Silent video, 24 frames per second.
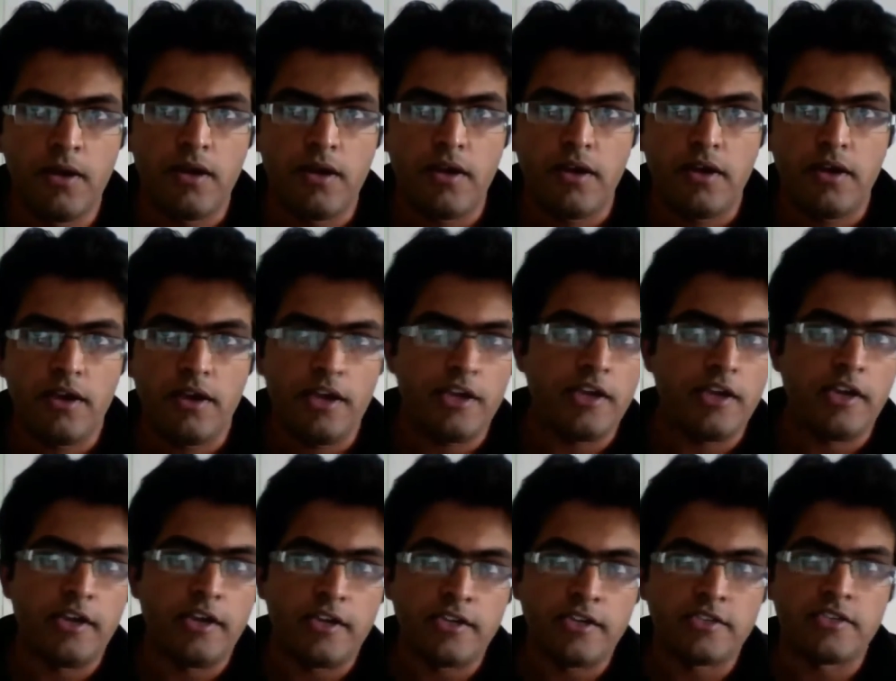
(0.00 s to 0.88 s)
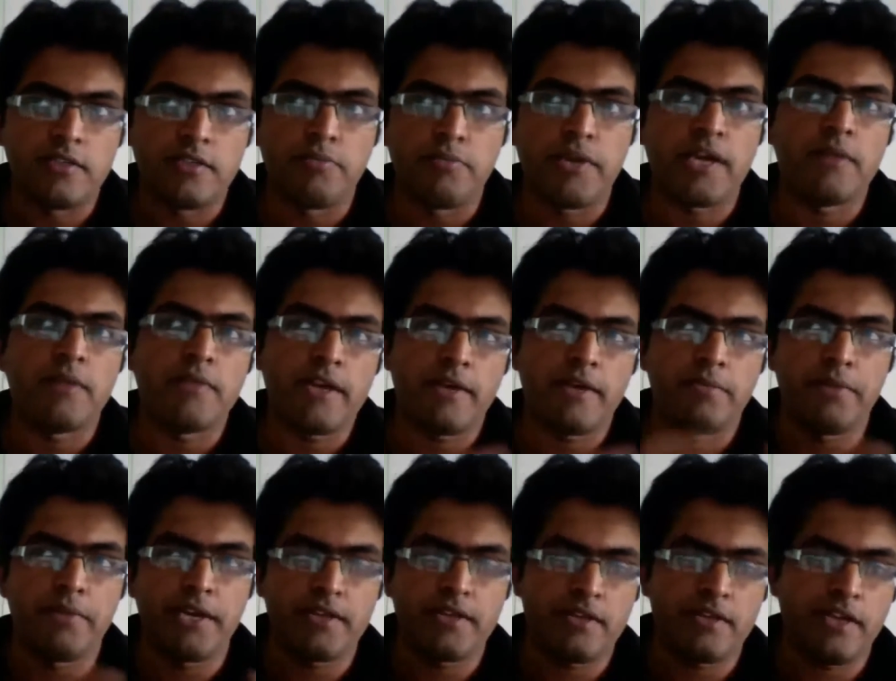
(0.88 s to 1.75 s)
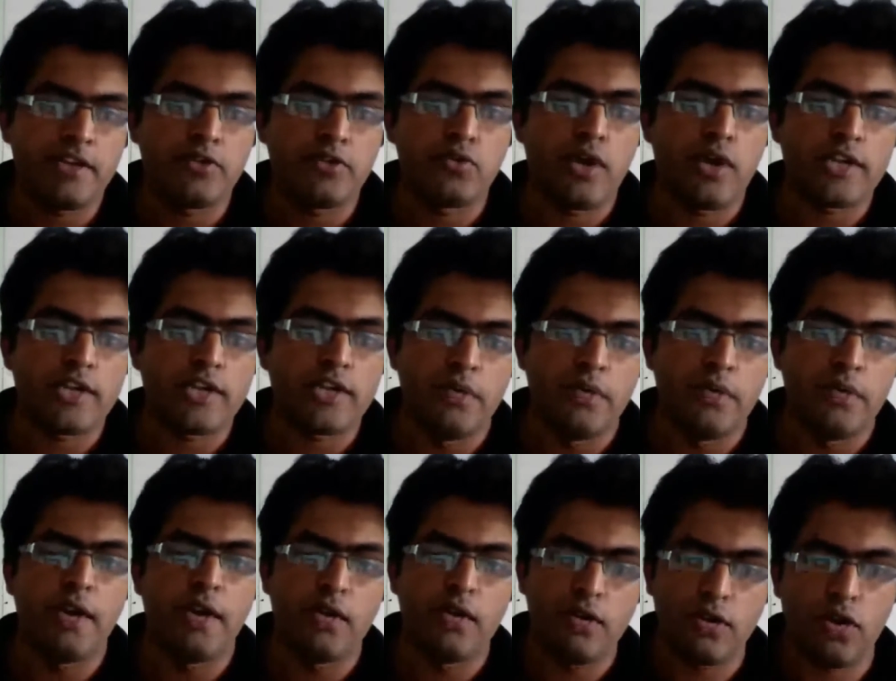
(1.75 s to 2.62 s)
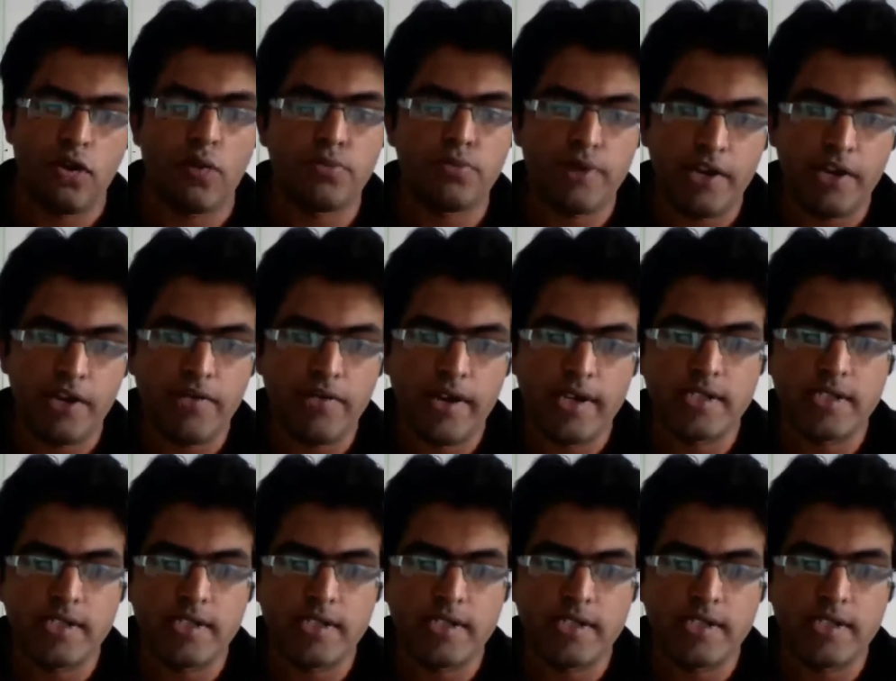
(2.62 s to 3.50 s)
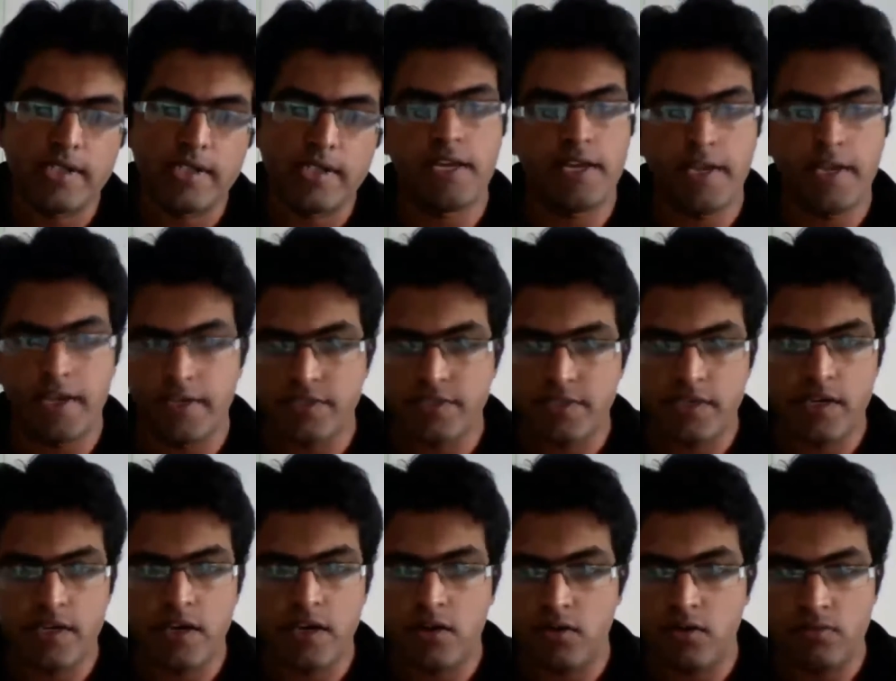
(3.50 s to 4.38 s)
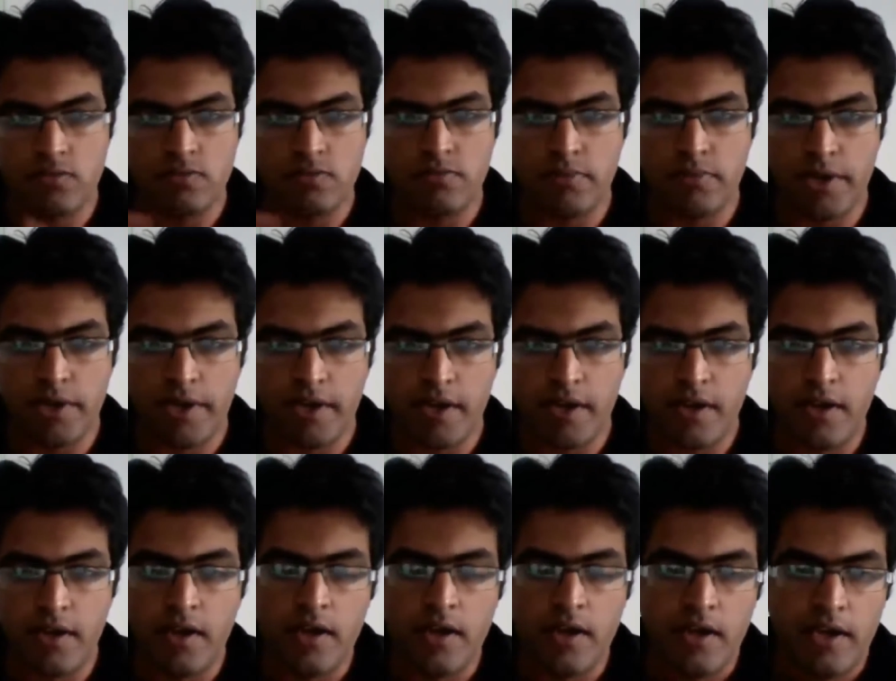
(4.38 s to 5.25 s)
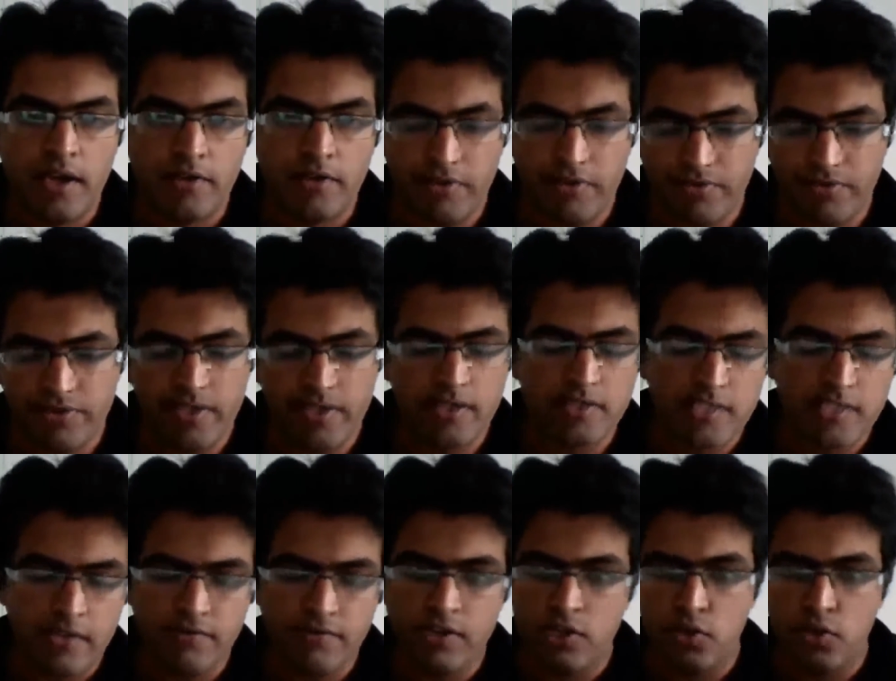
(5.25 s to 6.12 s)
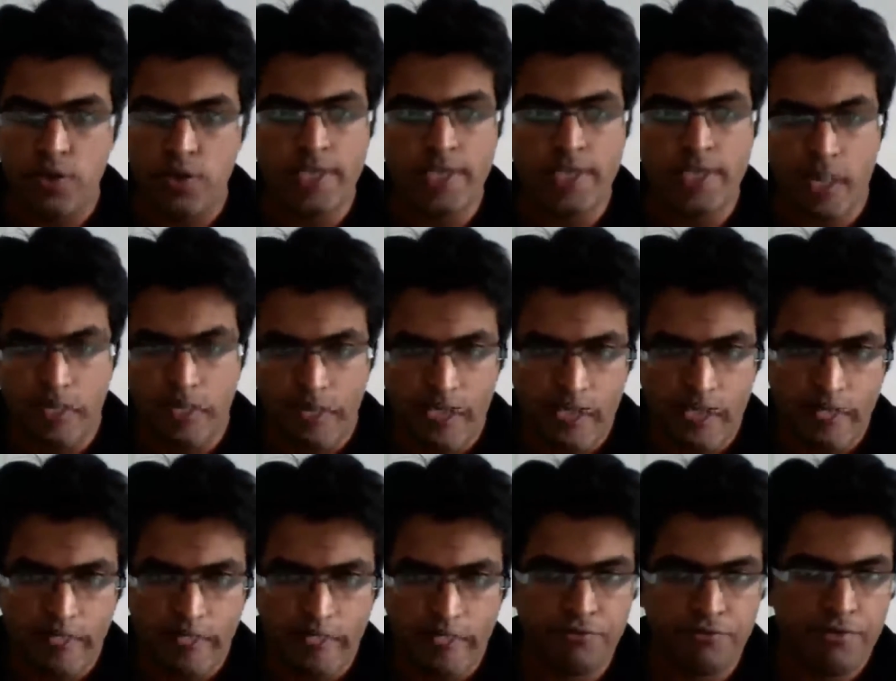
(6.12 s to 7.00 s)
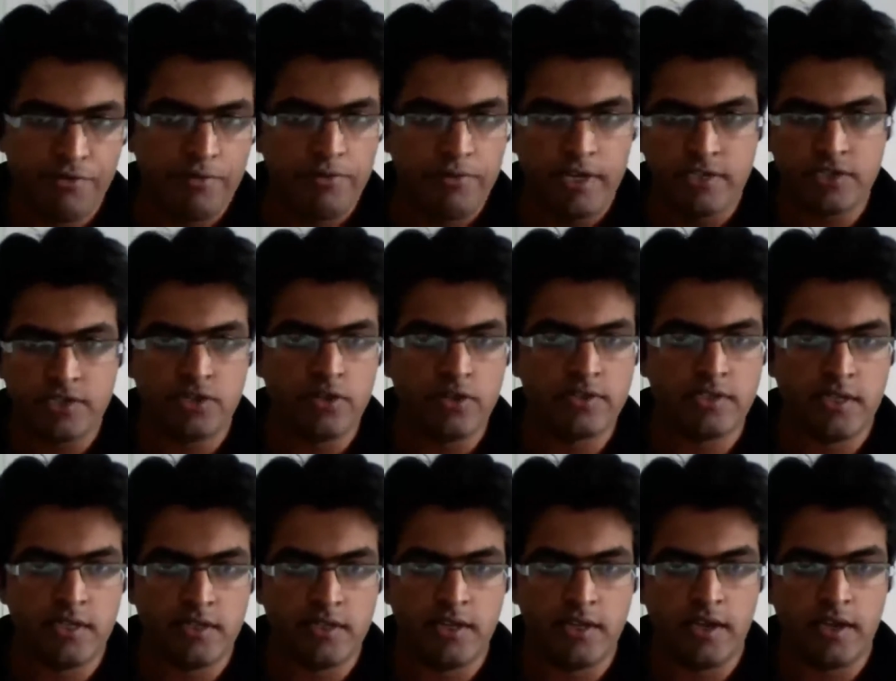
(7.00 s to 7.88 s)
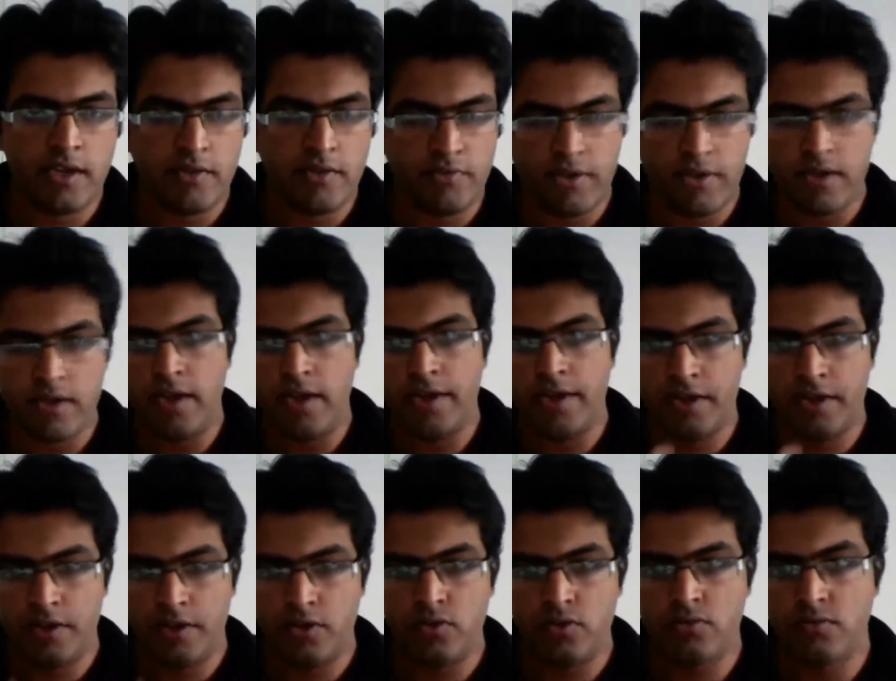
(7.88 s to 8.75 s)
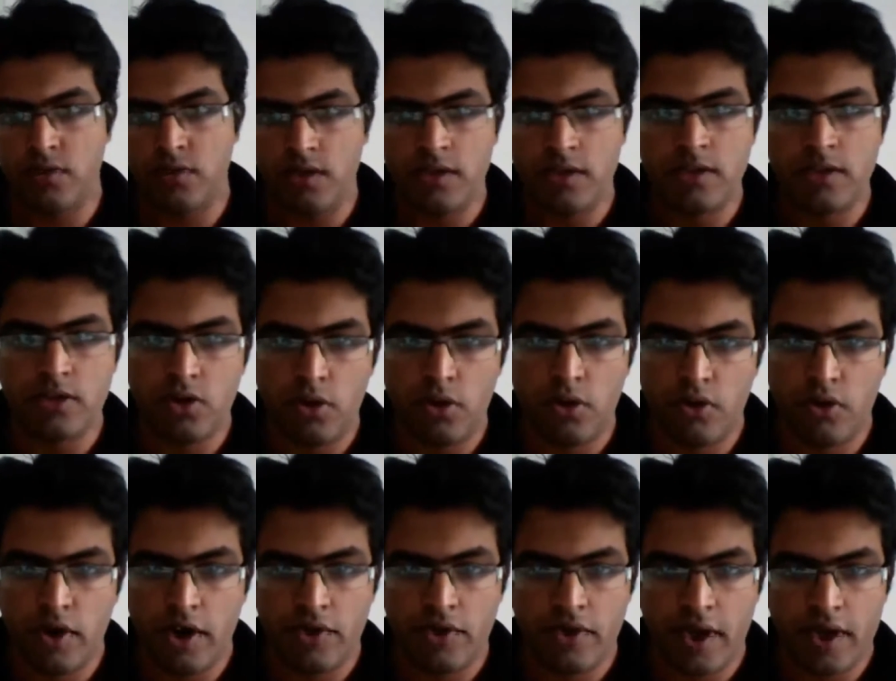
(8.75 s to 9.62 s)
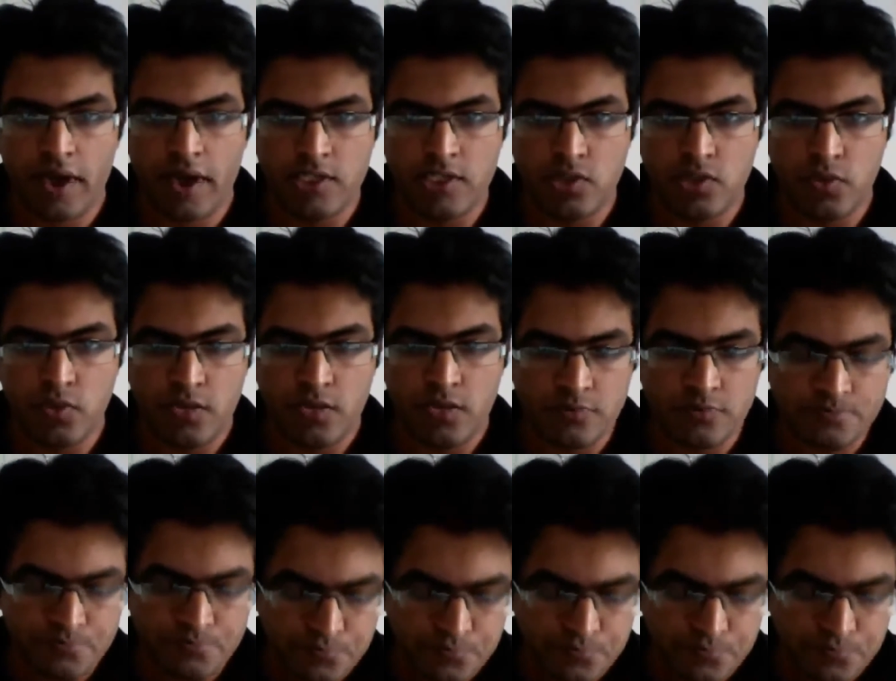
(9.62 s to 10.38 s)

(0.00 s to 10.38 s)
it's become like a big thing to actually be on the top 25, say of Delhi, NCR or Mumbai. And we've seen several tweets coming in even from restaurants saying that, hey, we're like, in the top 25 this week.